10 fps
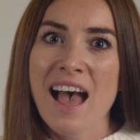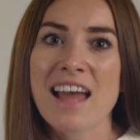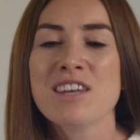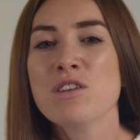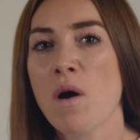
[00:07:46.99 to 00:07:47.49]

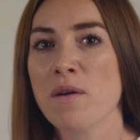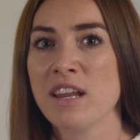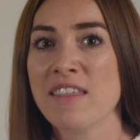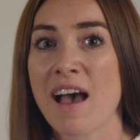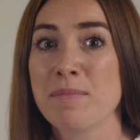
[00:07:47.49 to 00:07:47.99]
And not
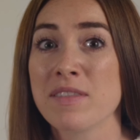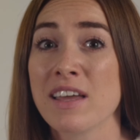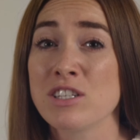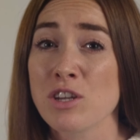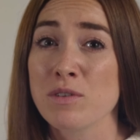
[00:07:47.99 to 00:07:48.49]
only that, but
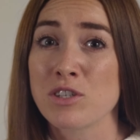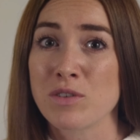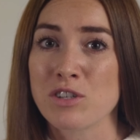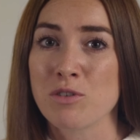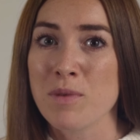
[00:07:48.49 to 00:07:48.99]
they do
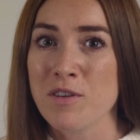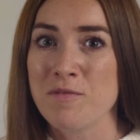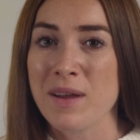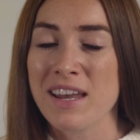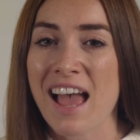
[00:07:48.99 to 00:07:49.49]
restrict your
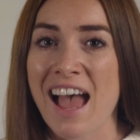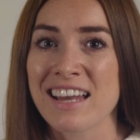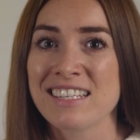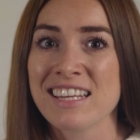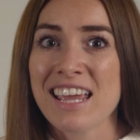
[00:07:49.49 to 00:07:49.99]
movement.
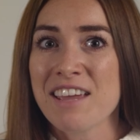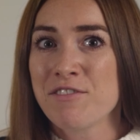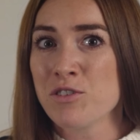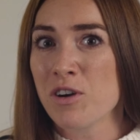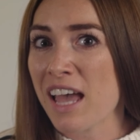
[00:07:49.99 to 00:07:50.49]
And
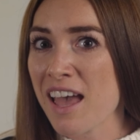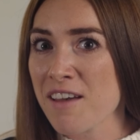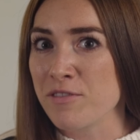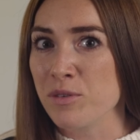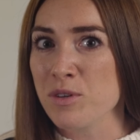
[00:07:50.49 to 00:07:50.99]
if you're not
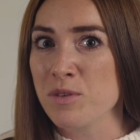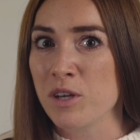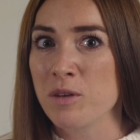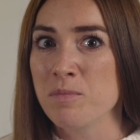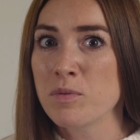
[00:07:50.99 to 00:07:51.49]
careful, you
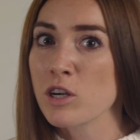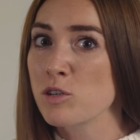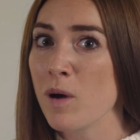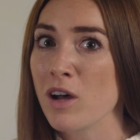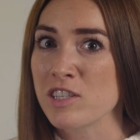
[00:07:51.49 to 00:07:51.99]
can
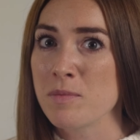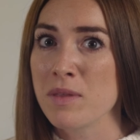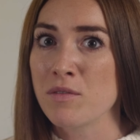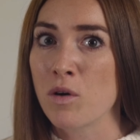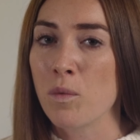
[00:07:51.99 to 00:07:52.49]
brush past them
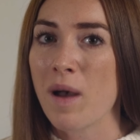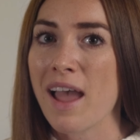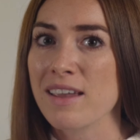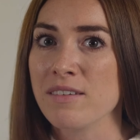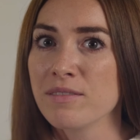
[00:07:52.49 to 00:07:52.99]
in the wrong way.